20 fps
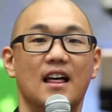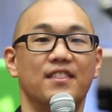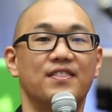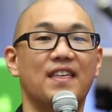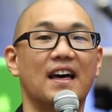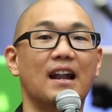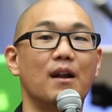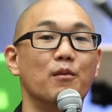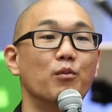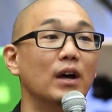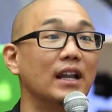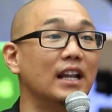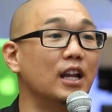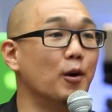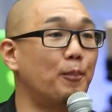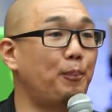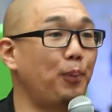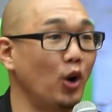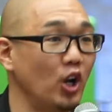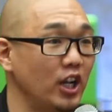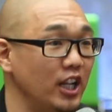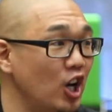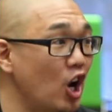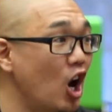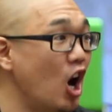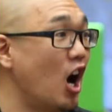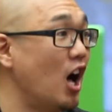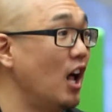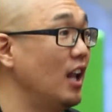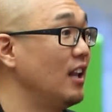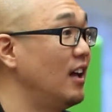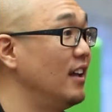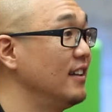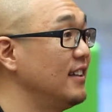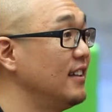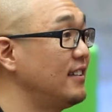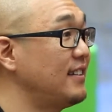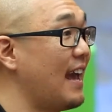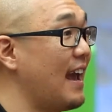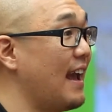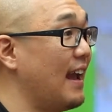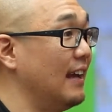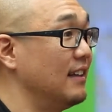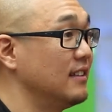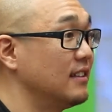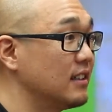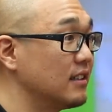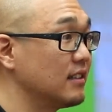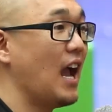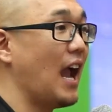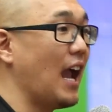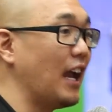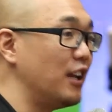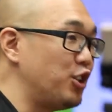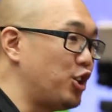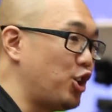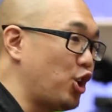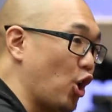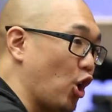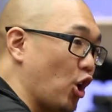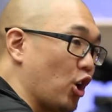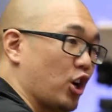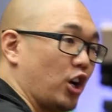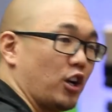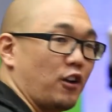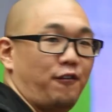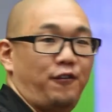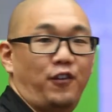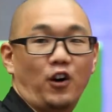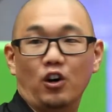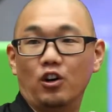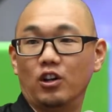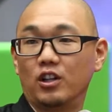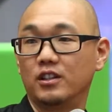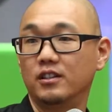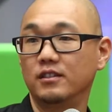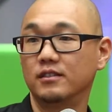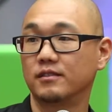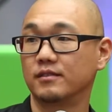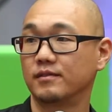That I'm willing to put it all on this hand, and you're going to fold,